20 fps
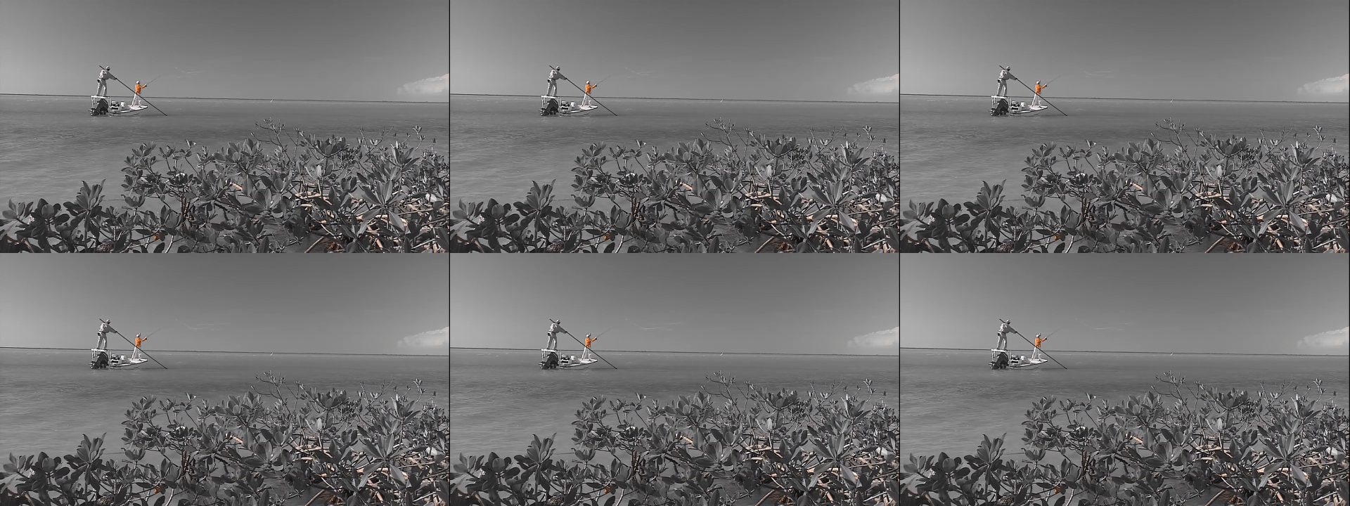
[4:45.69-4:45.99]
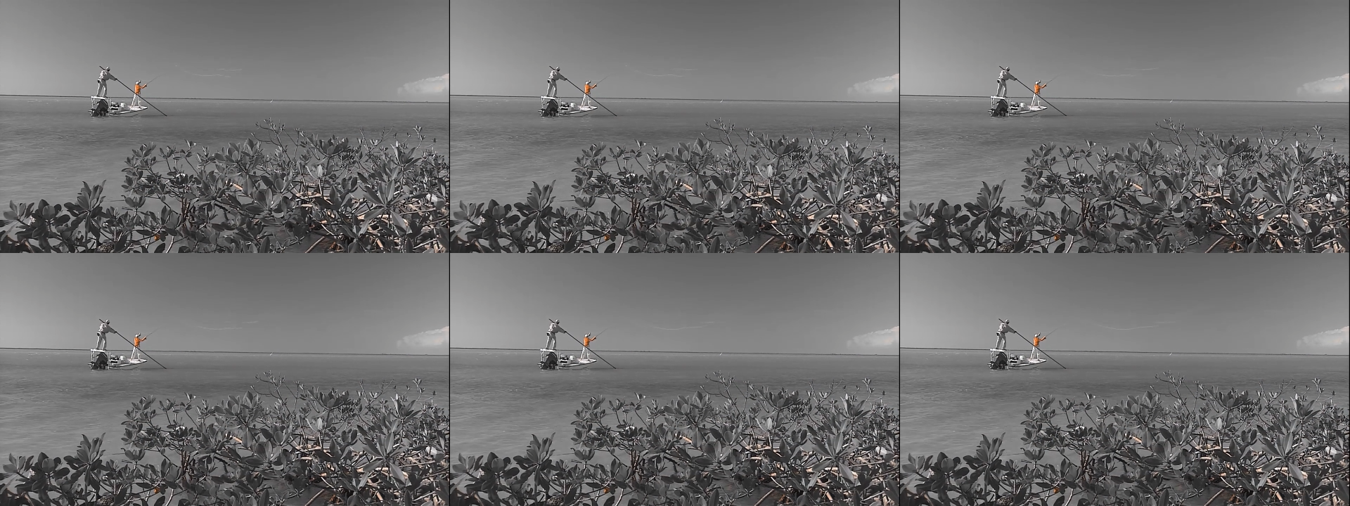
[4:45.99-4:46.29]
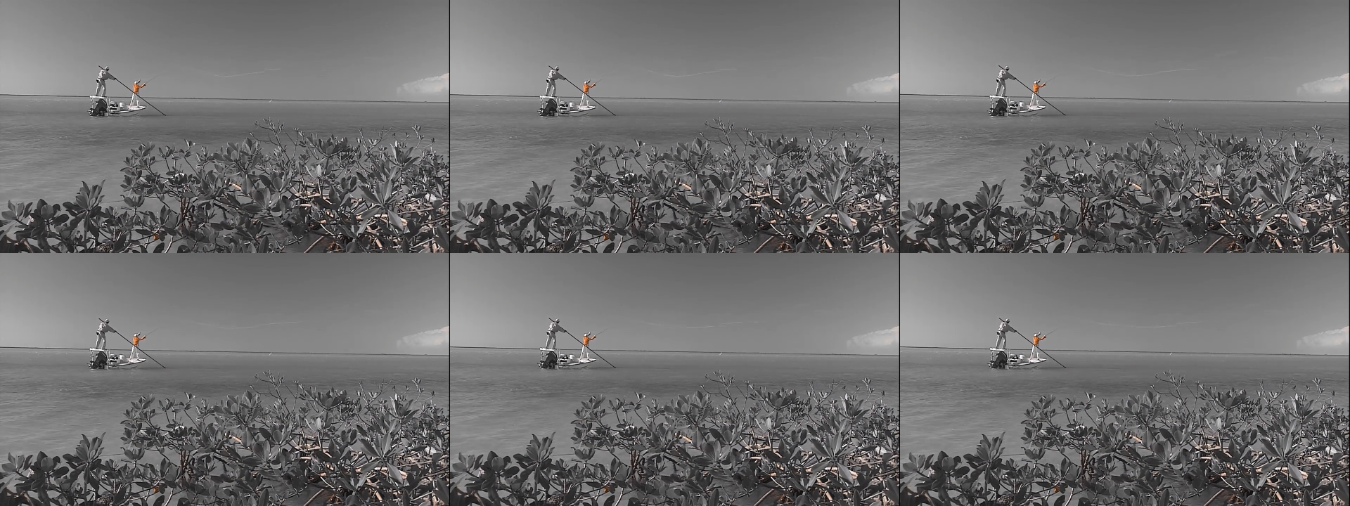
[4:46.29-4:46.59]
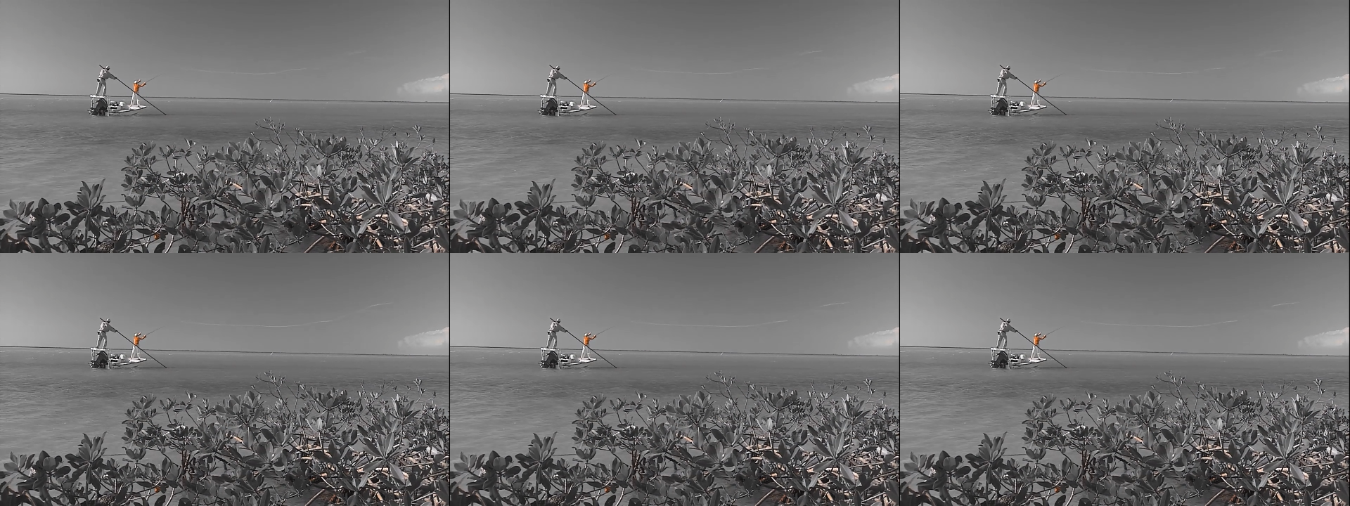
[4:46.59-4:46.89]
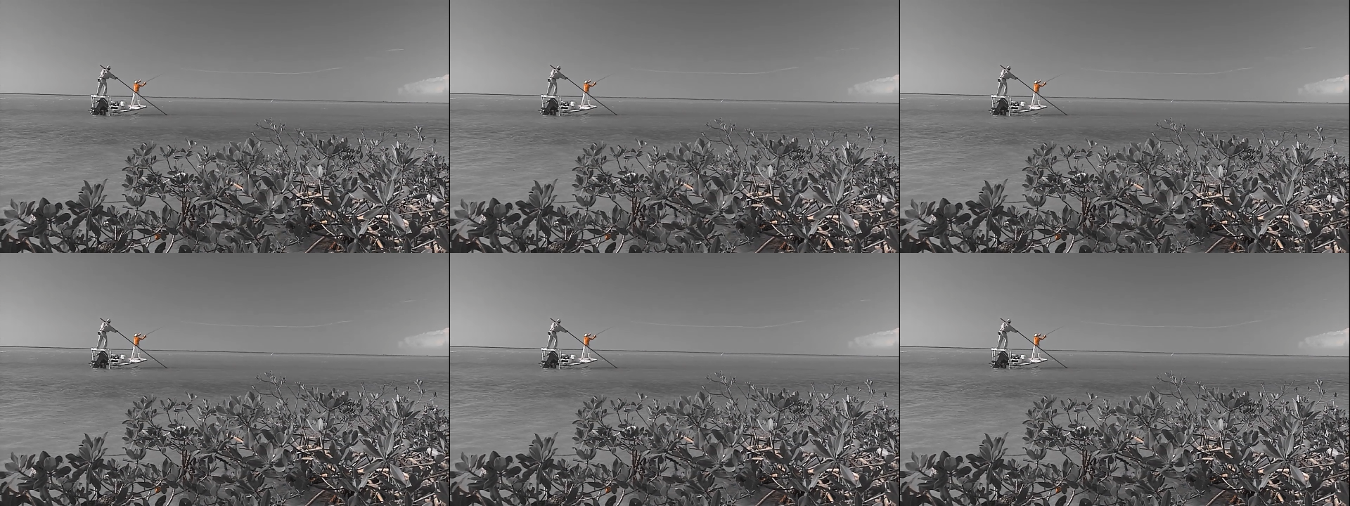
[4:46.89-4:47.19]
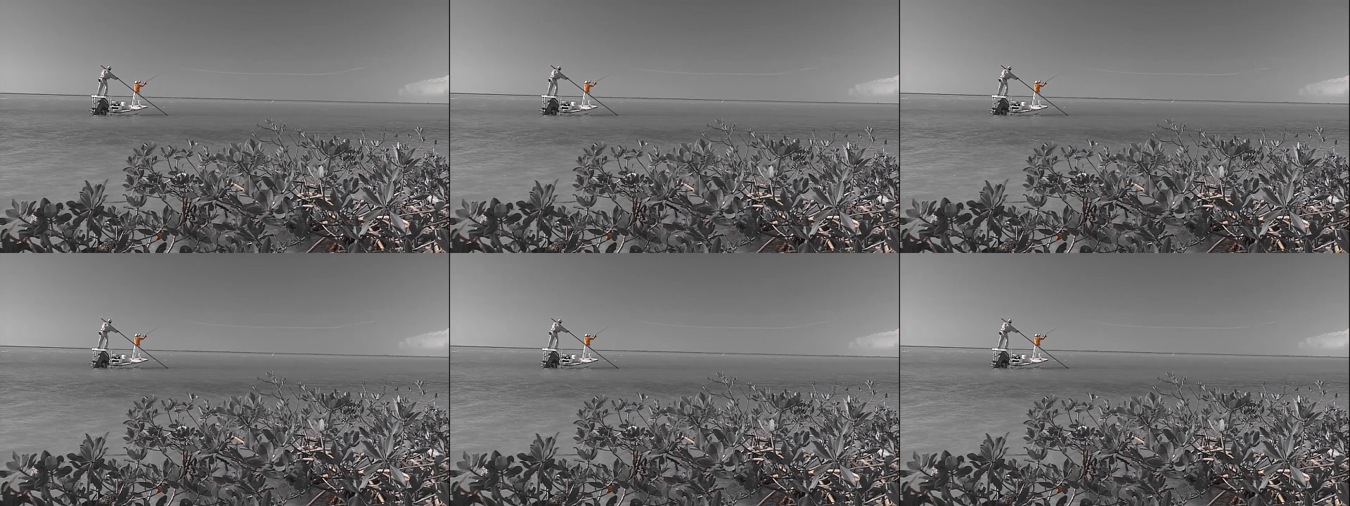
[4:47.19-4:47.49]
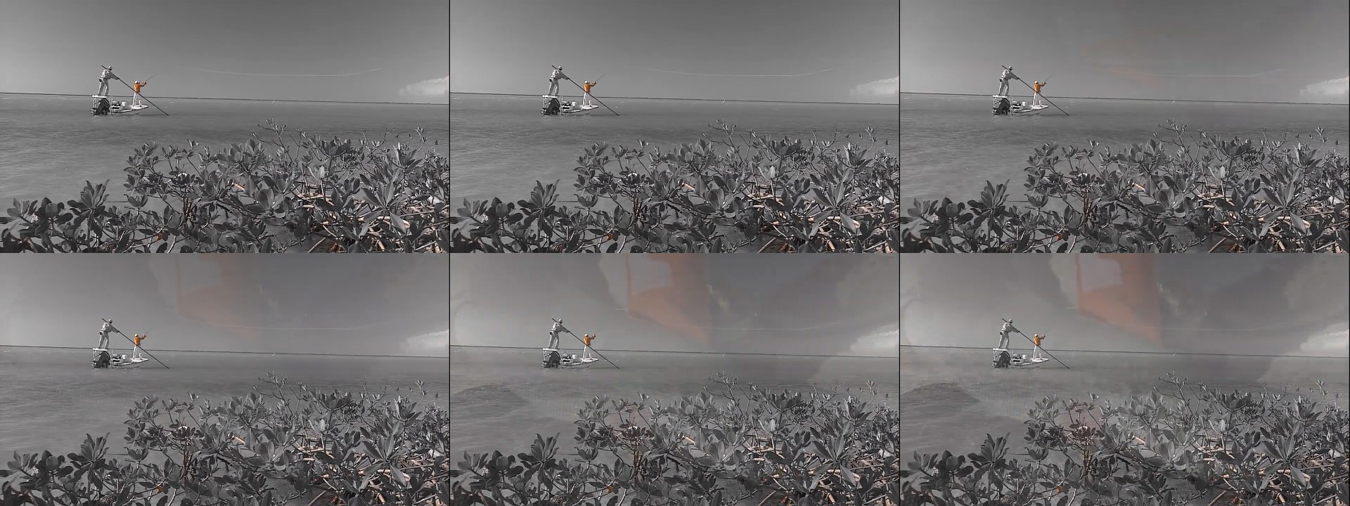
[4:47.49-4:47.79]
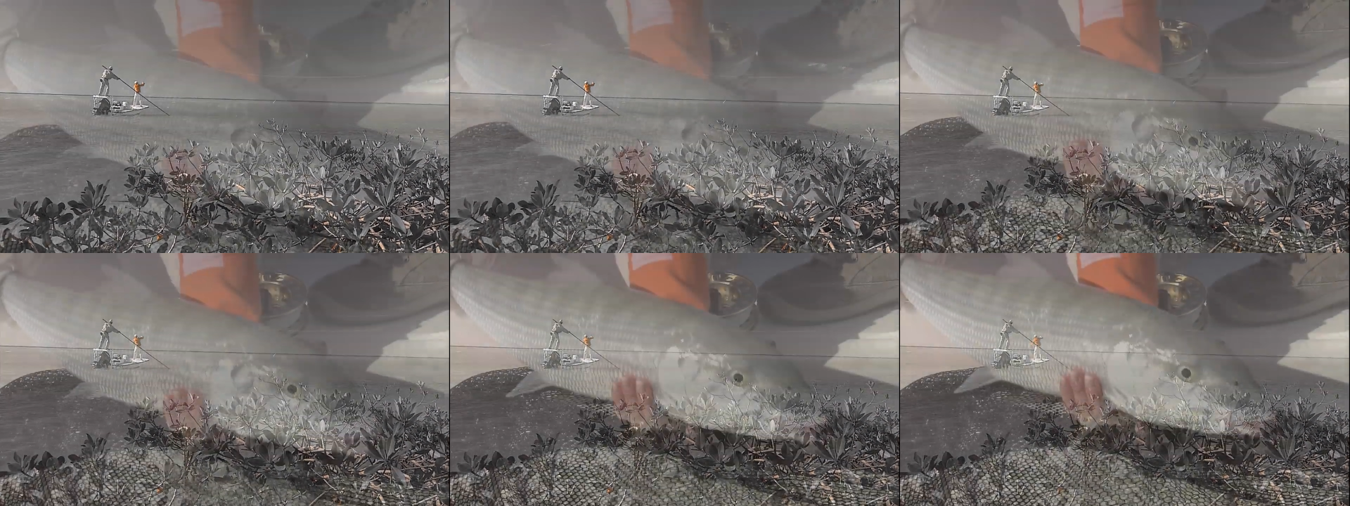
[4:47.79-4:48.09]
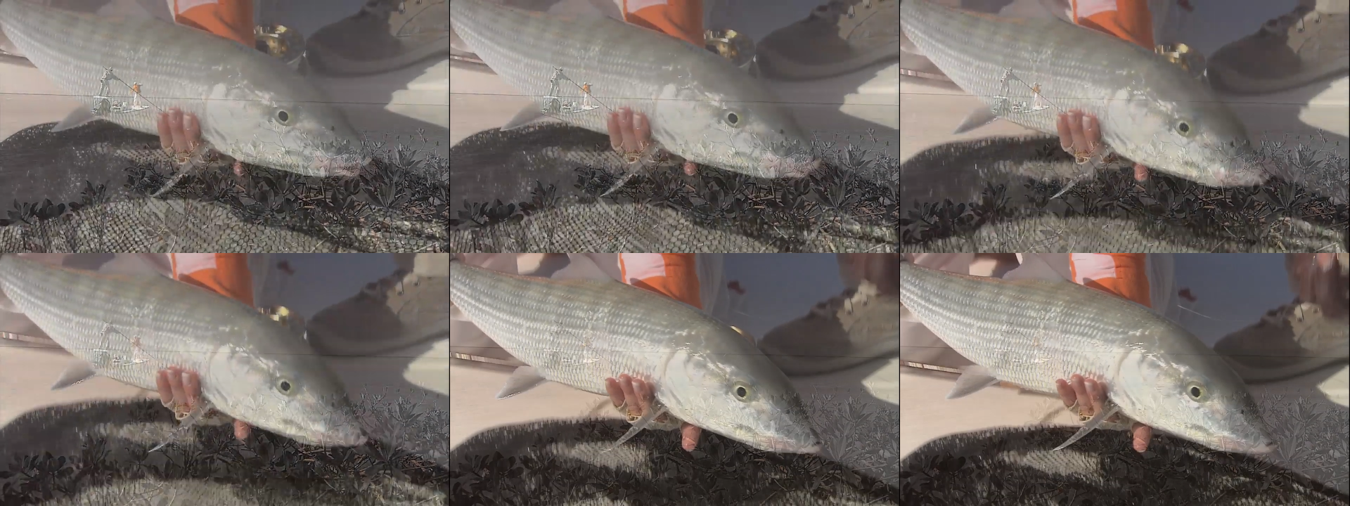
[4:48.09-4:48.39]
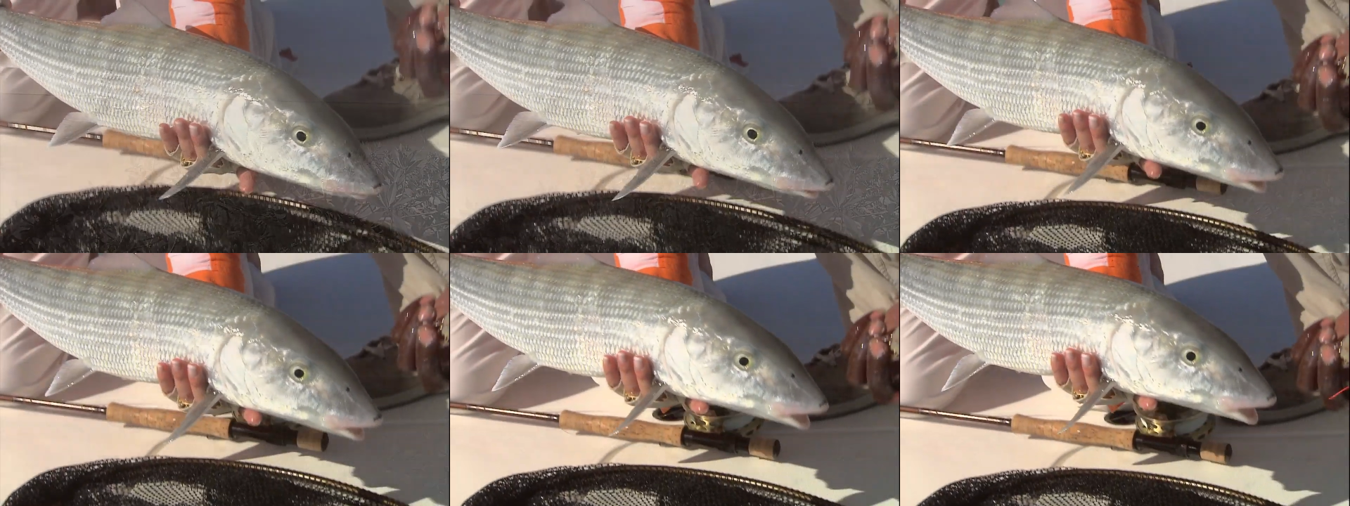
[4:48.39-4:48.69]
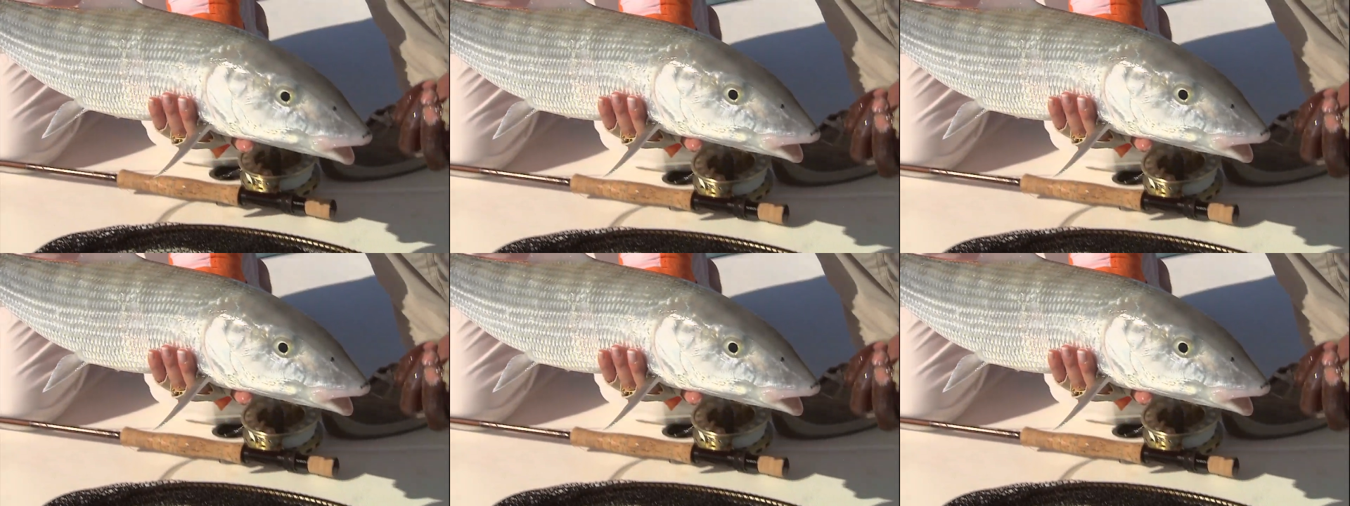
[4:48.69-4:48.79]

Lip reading: Nobody's mouth can be seen.